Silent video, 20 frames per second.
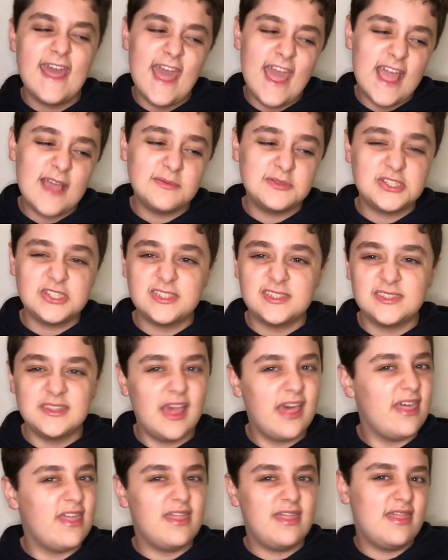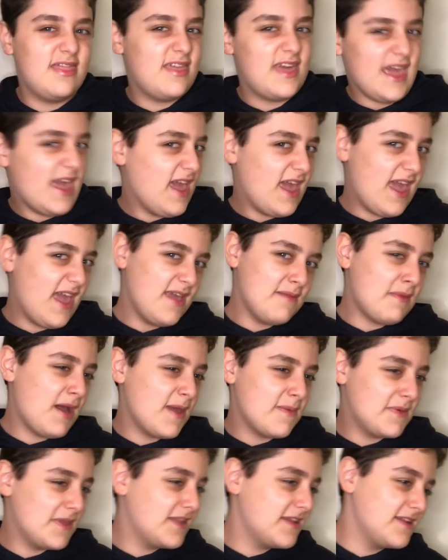He was just there, in my
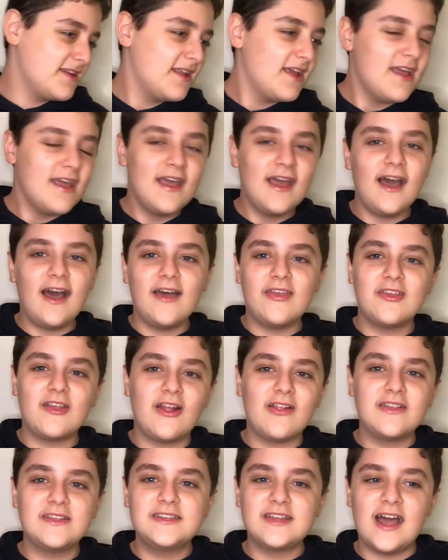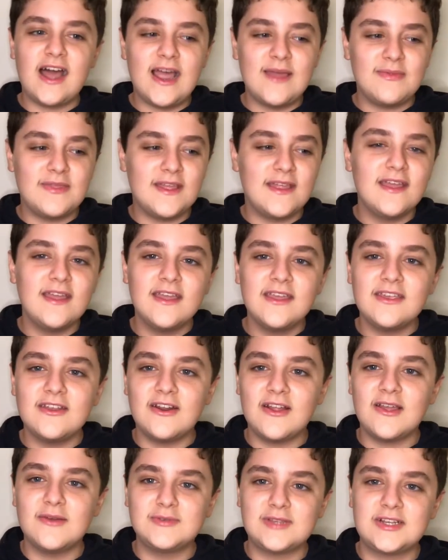opinion. Uh, the only time that, you
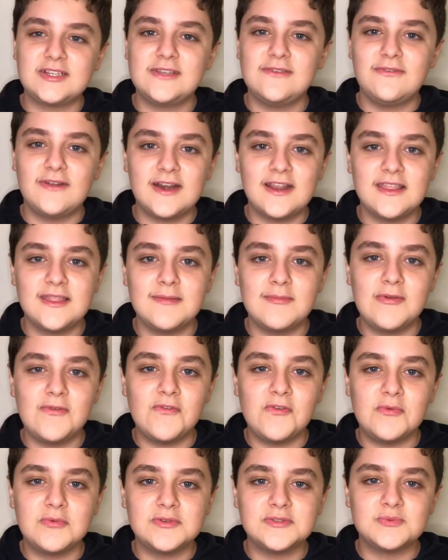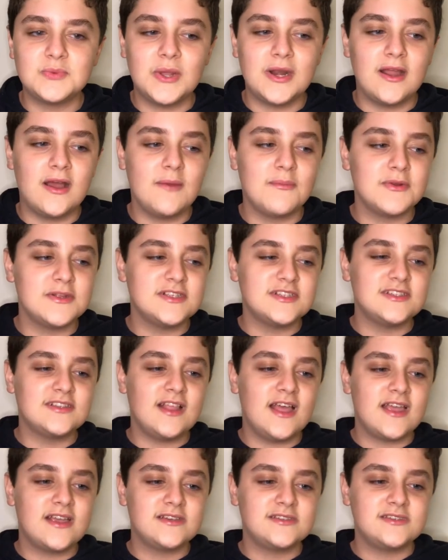know, he was actually funny in the movie was when uh, Princess
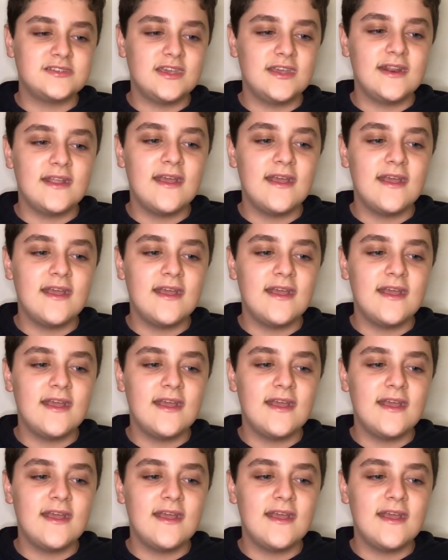Leia said,